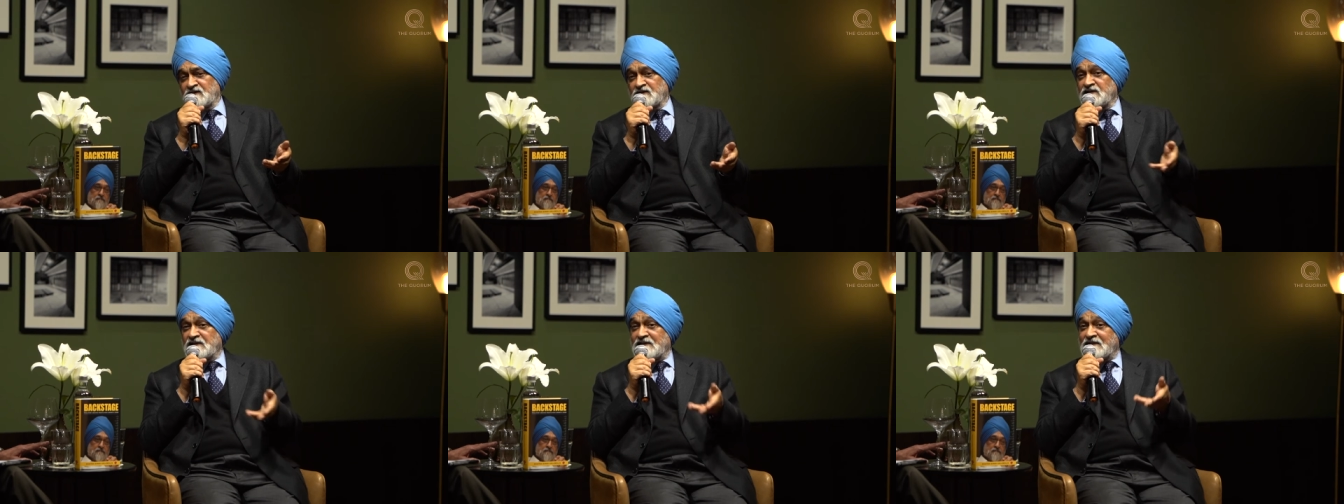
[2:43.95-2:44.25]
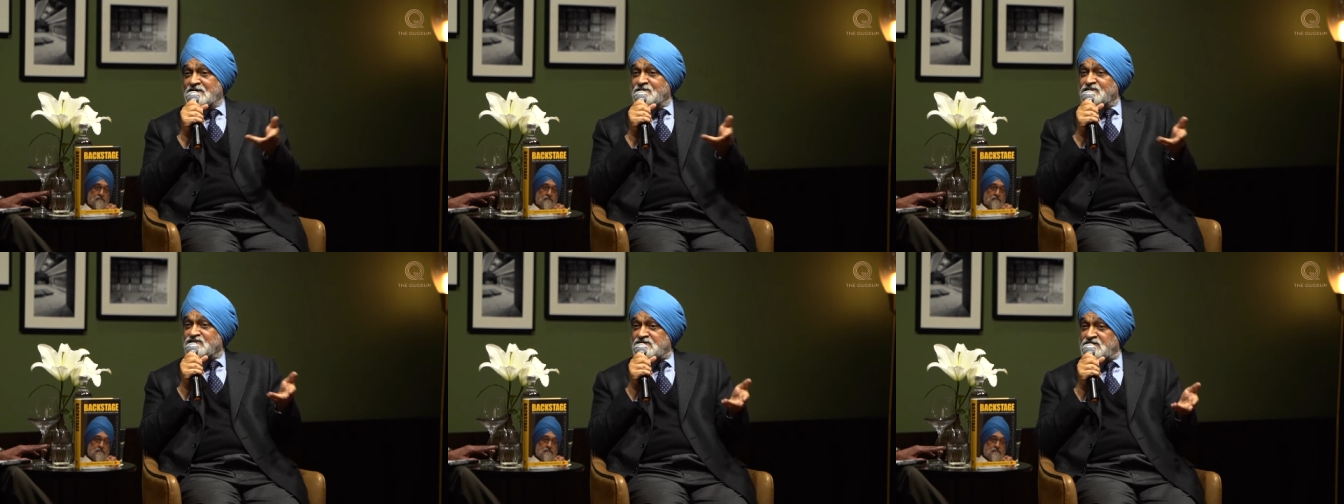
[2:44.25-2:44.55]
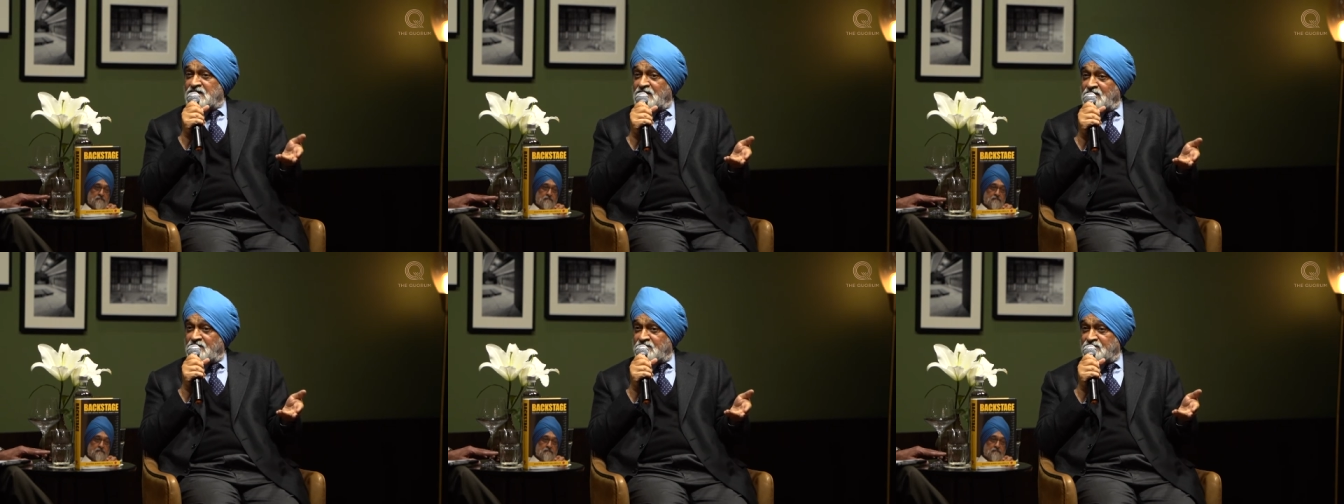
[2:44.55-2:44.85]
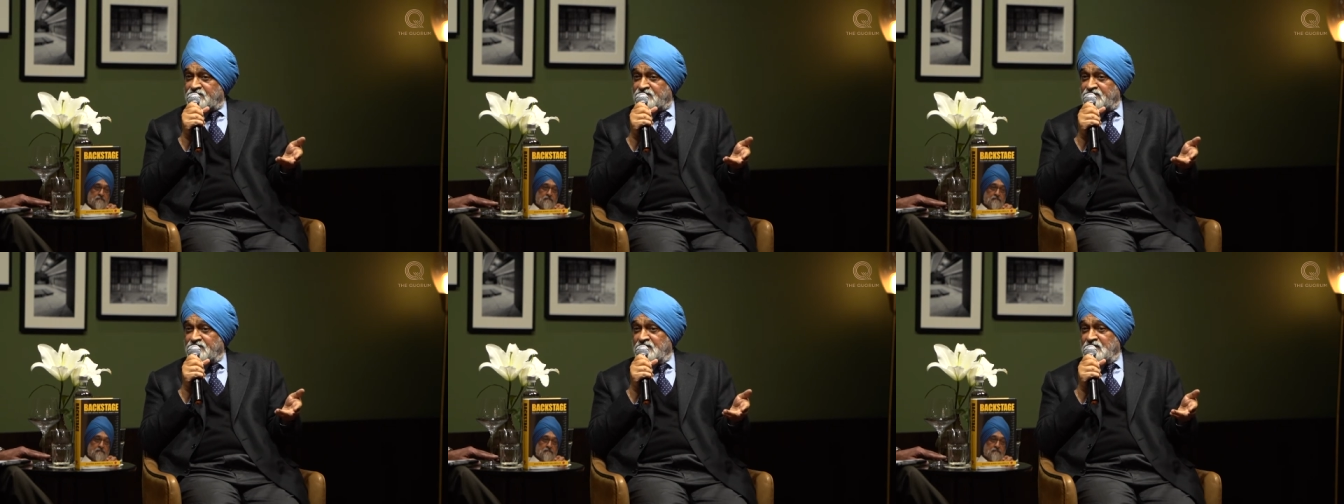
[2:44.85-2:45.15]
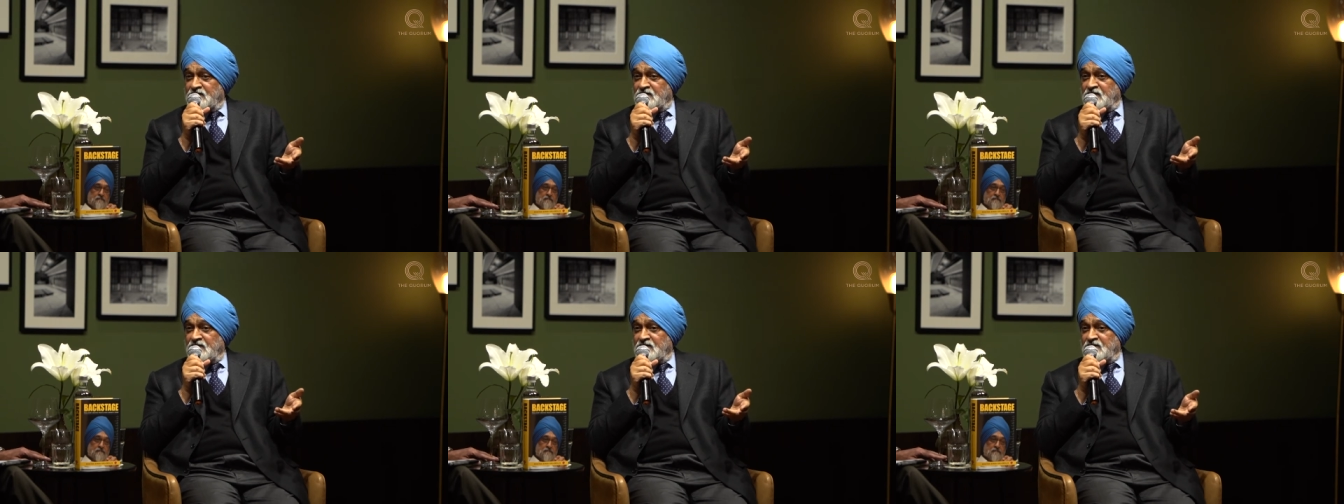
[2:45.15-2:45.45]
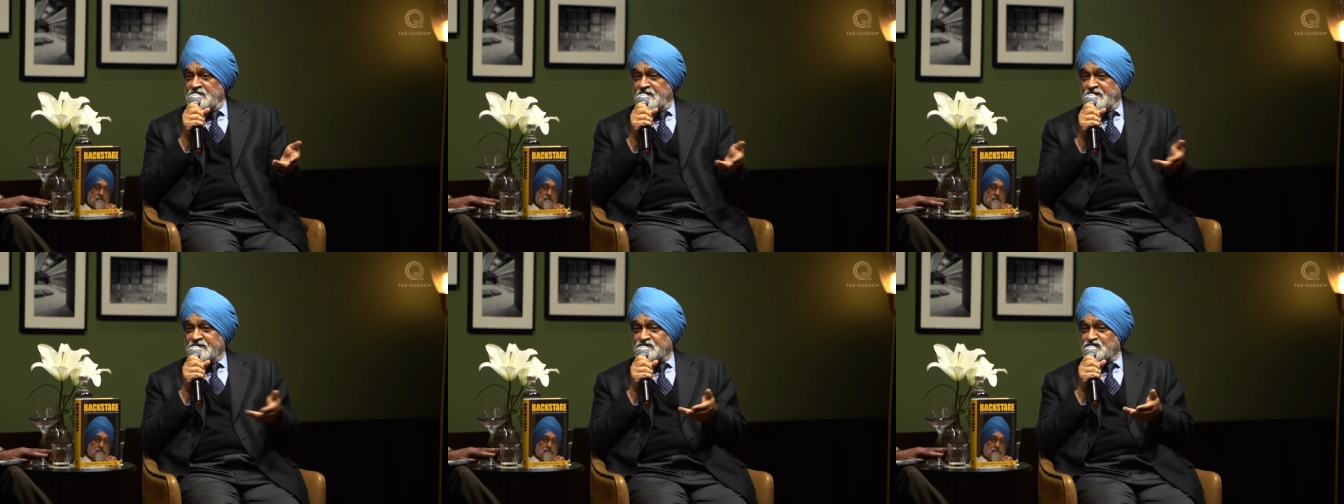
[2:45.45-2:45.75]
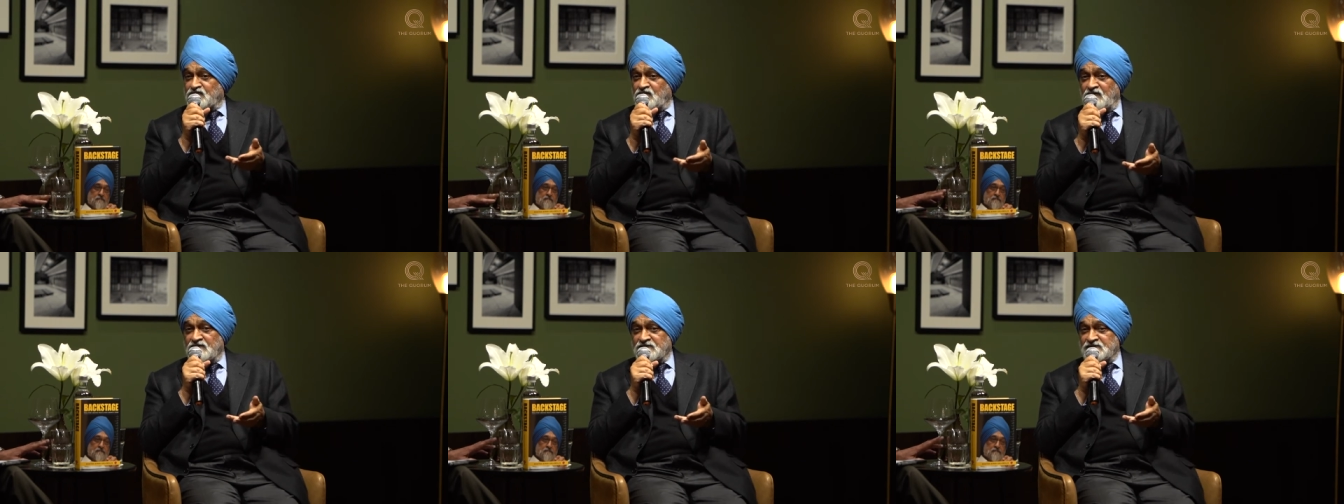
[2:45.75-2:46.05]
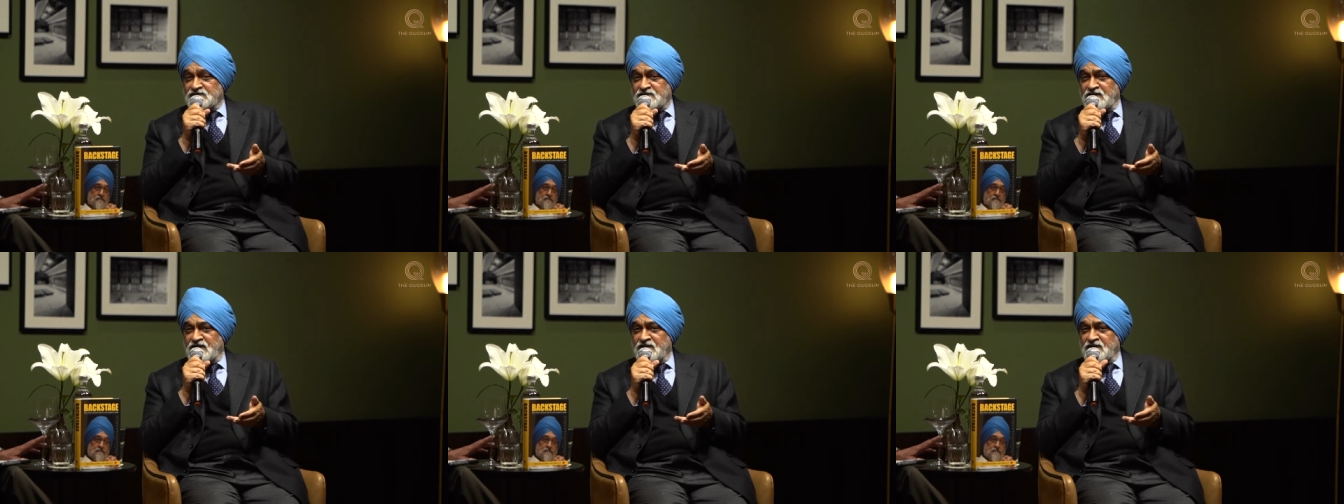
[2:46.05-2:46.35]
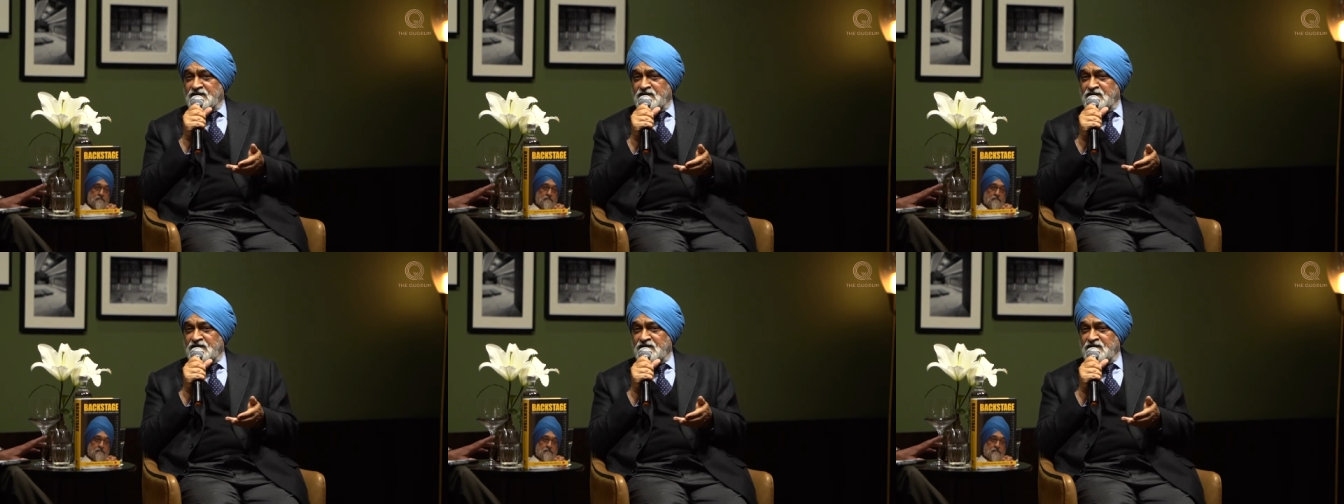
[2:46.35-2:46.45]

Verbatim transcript: And he himself later on said